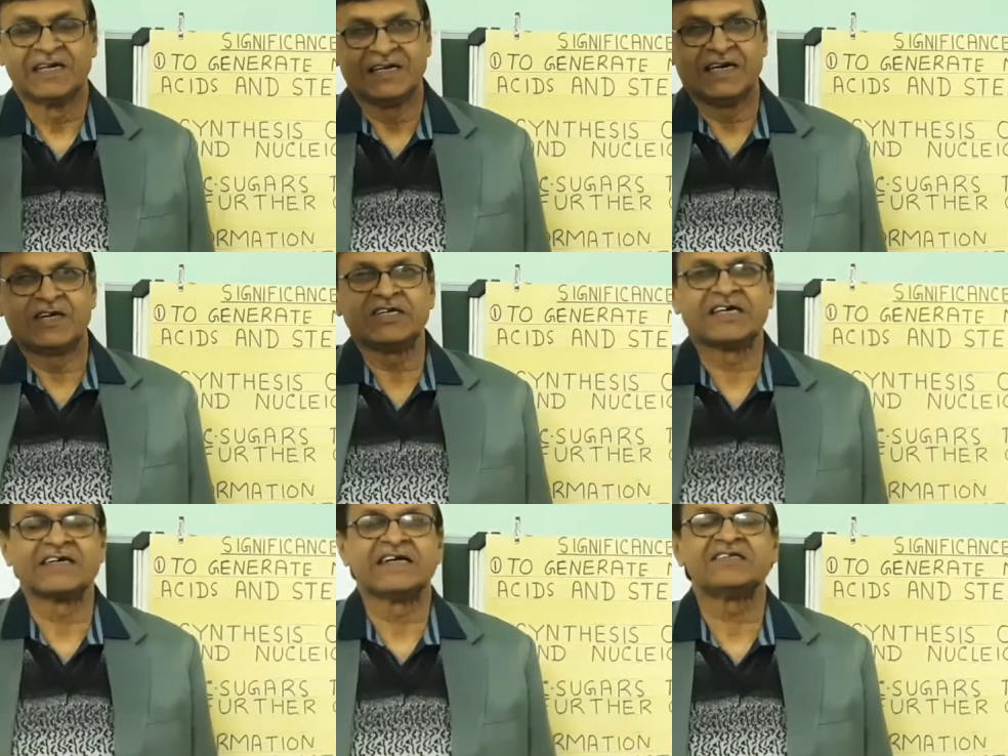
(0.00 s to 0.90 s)
Hello young
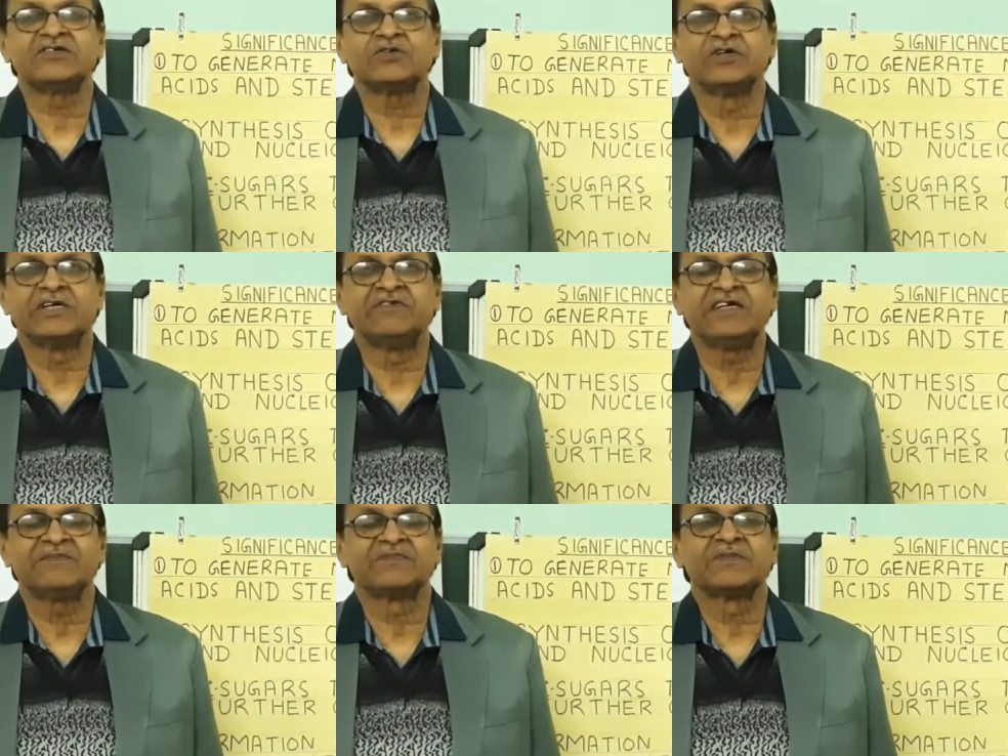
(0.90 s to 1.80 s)
guys, good
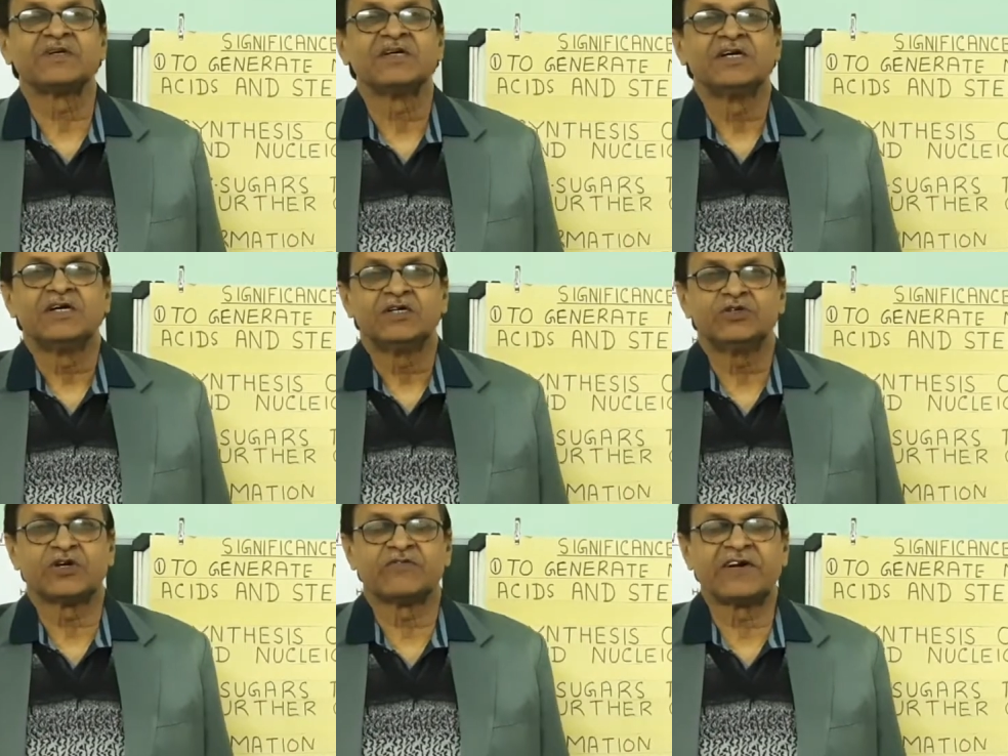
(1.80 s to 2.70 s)
evening.
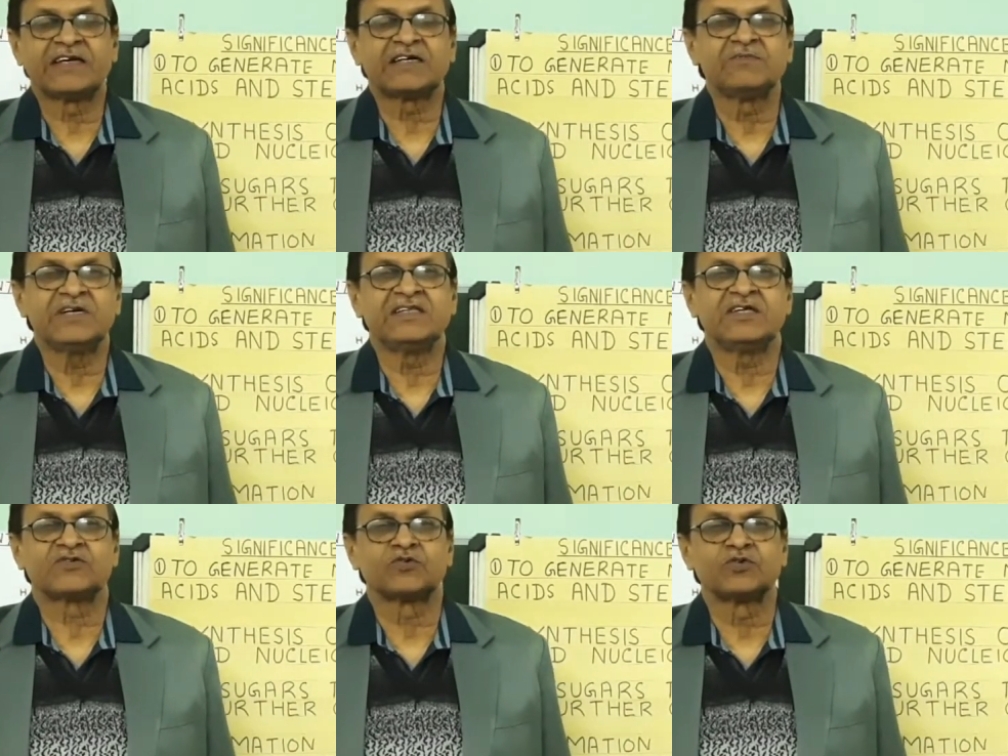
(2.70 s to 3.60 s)
You are welcome in the
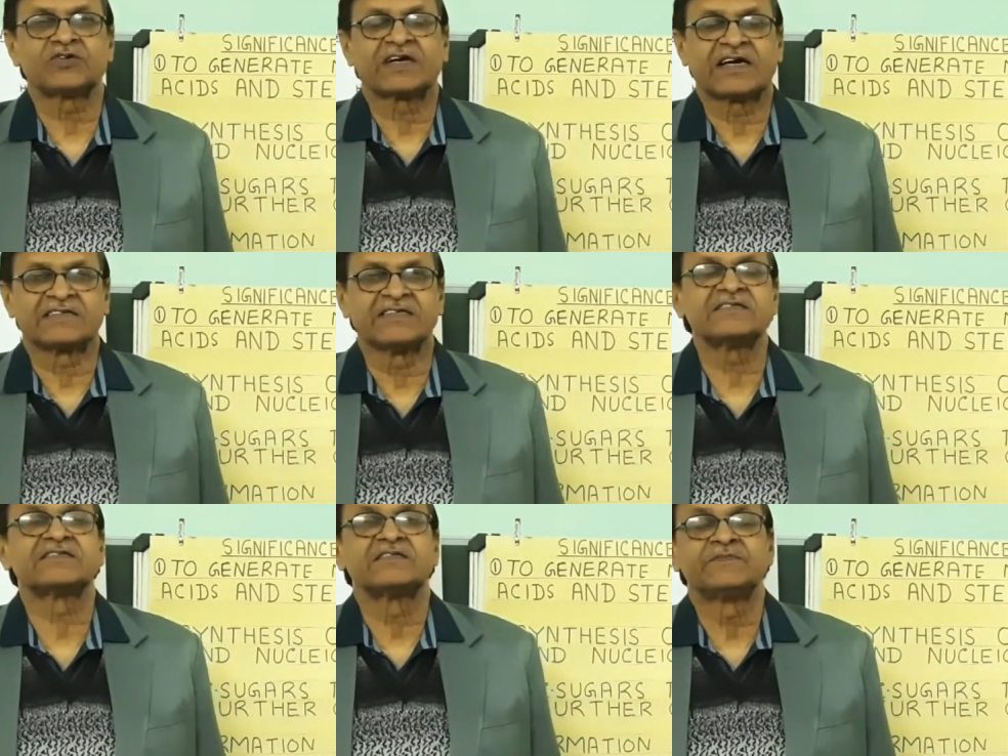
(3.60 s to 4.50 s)
SOAP
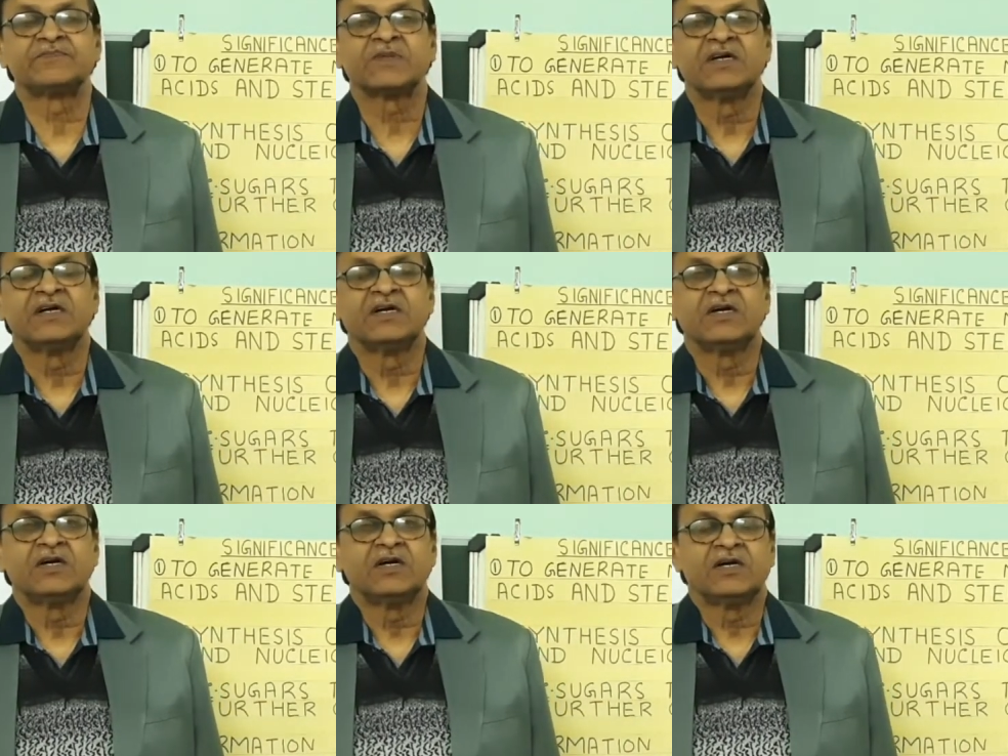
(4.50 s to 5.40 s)
classes.
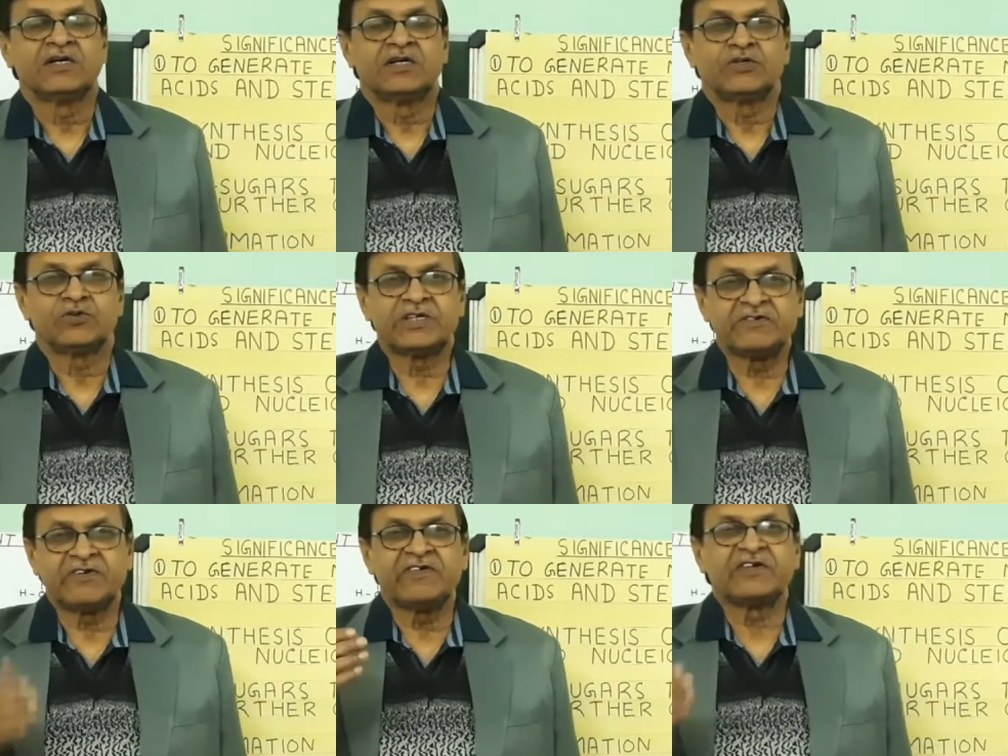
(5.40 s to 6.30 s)
Today
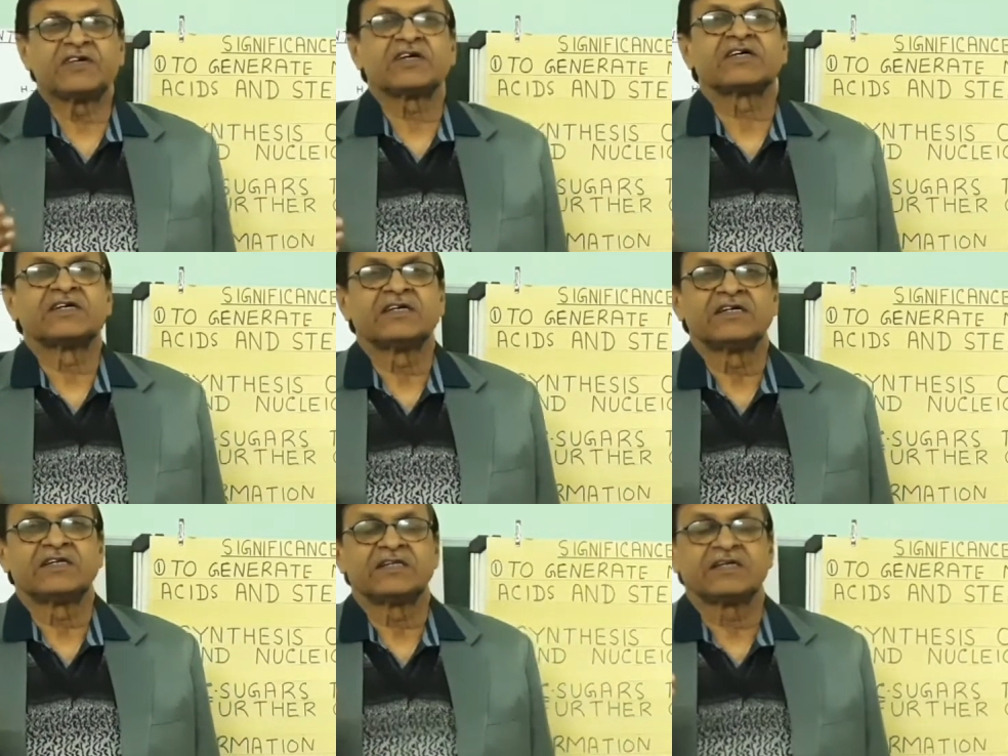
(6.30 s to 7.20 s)
we will talk
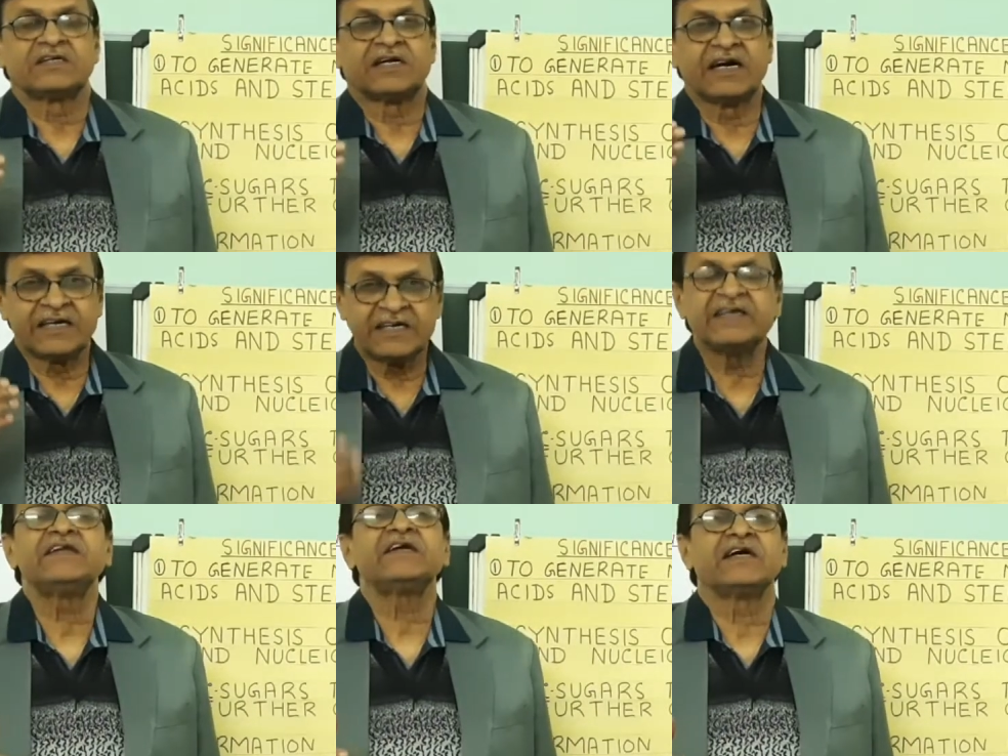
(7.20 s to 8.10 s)

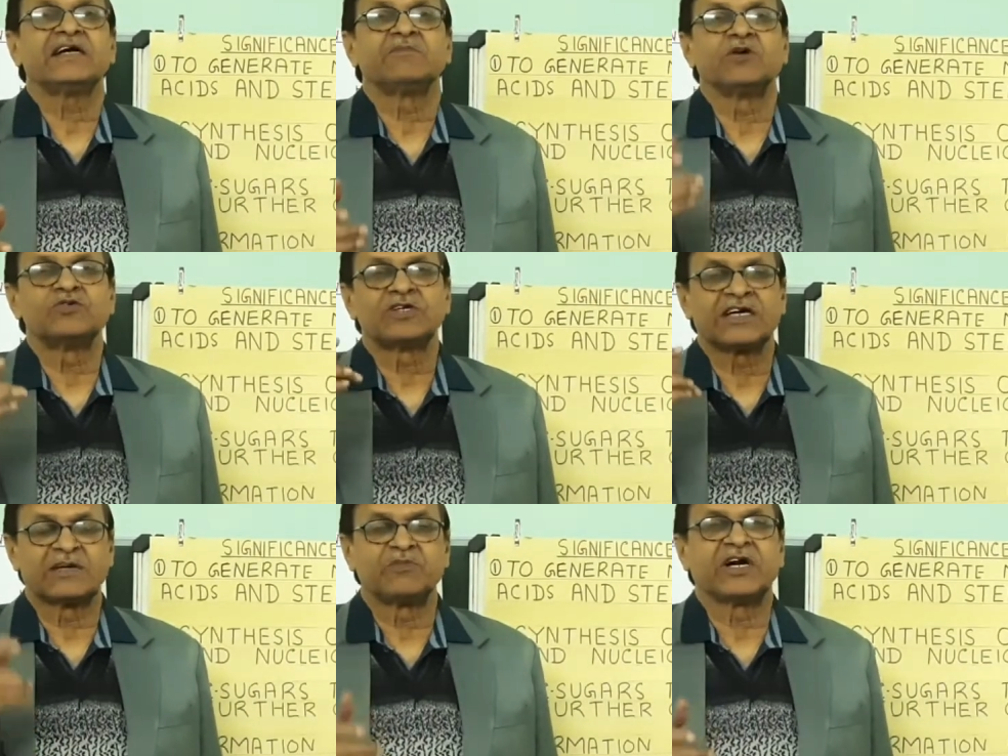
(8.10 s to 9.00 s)
again about
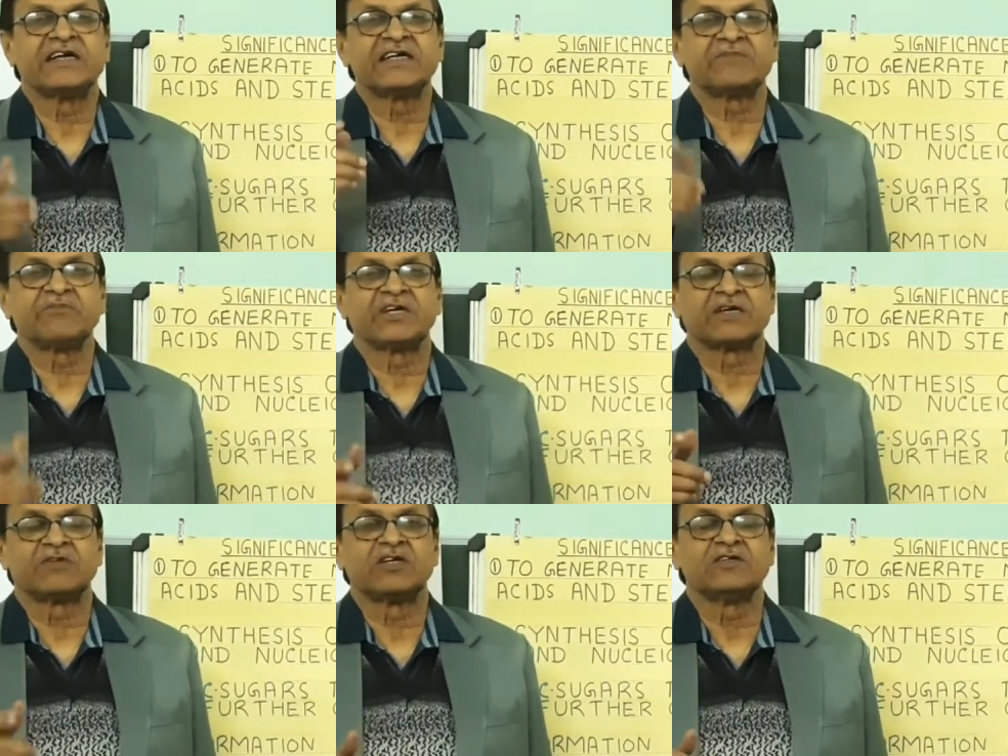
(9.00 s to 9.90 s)
carbohydrate
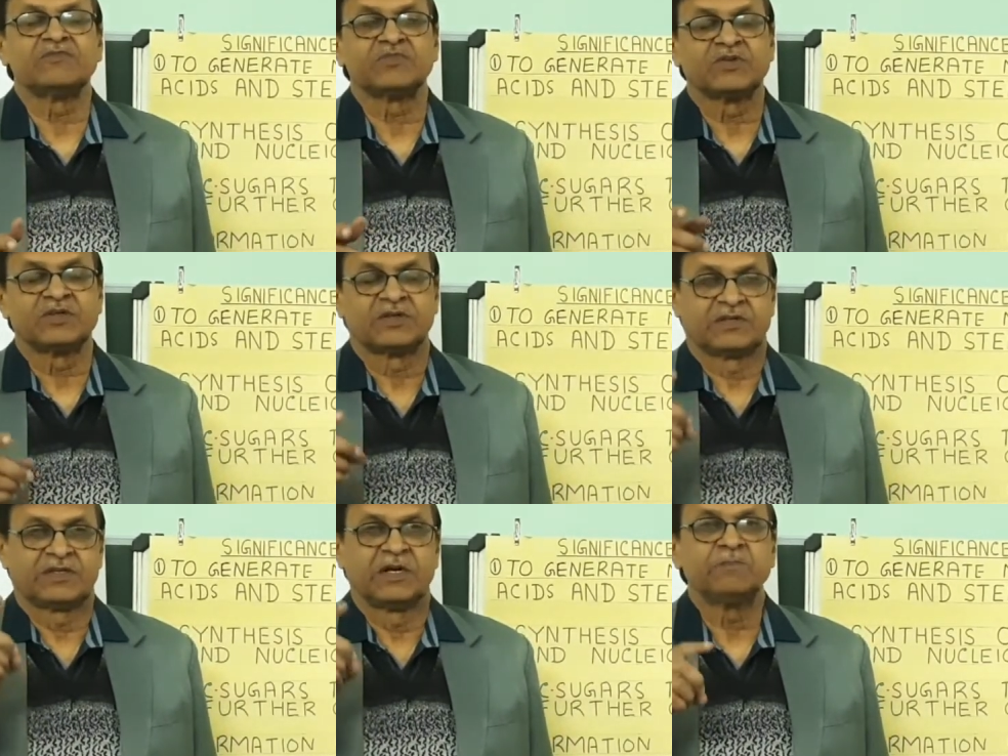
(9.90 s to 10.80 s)
metabolism
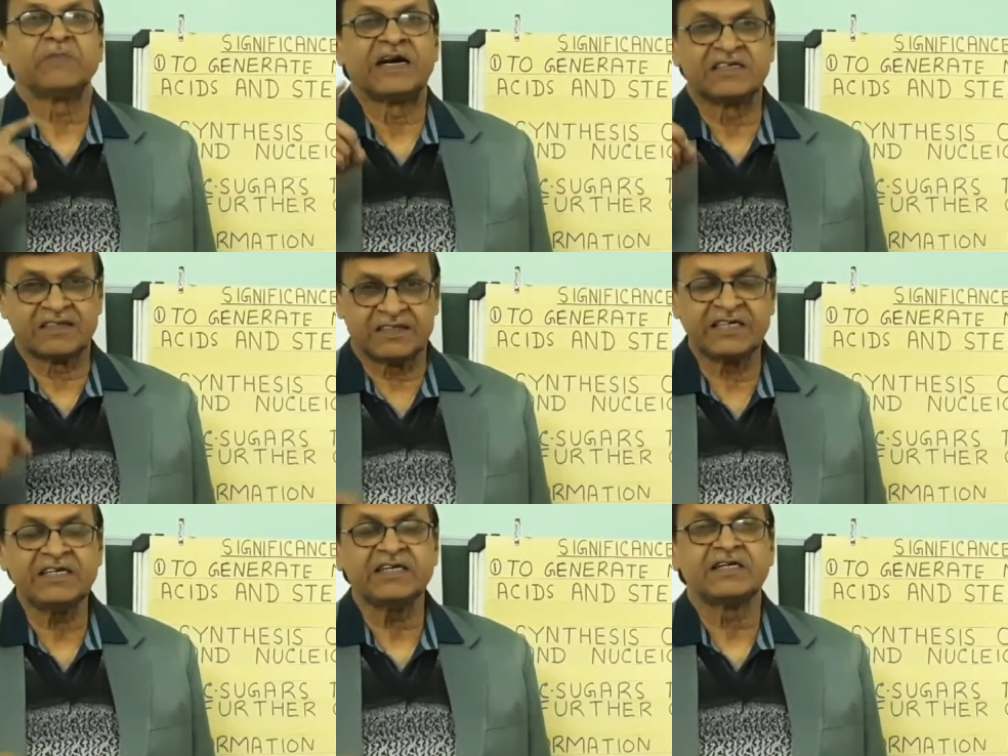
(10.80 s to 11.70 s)
part
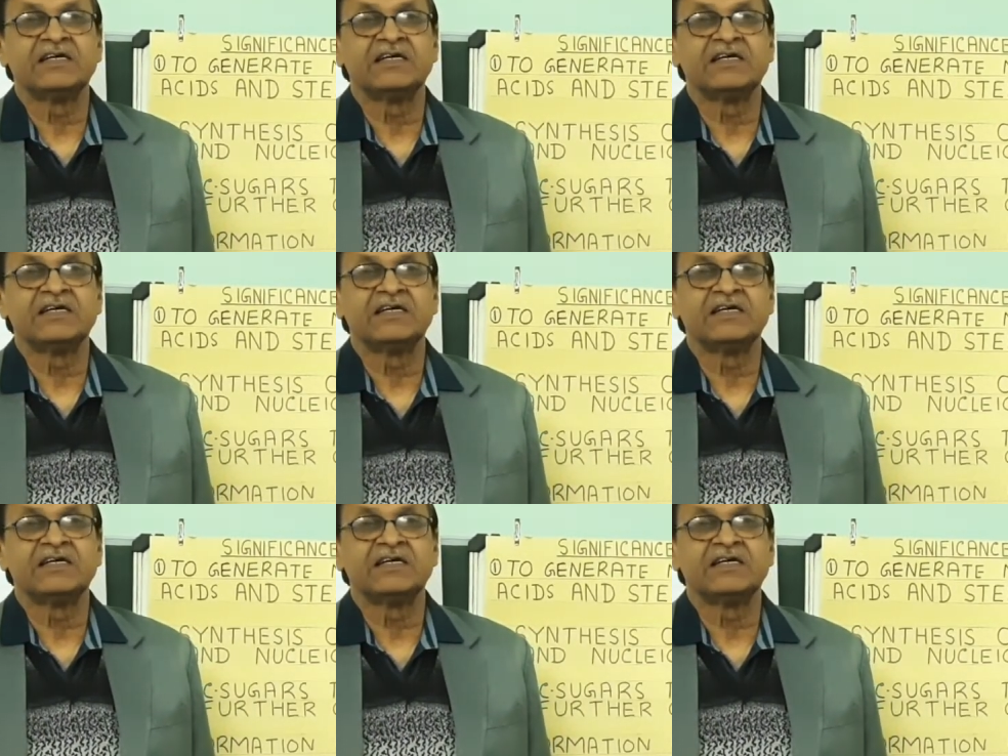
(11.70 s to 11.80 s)
3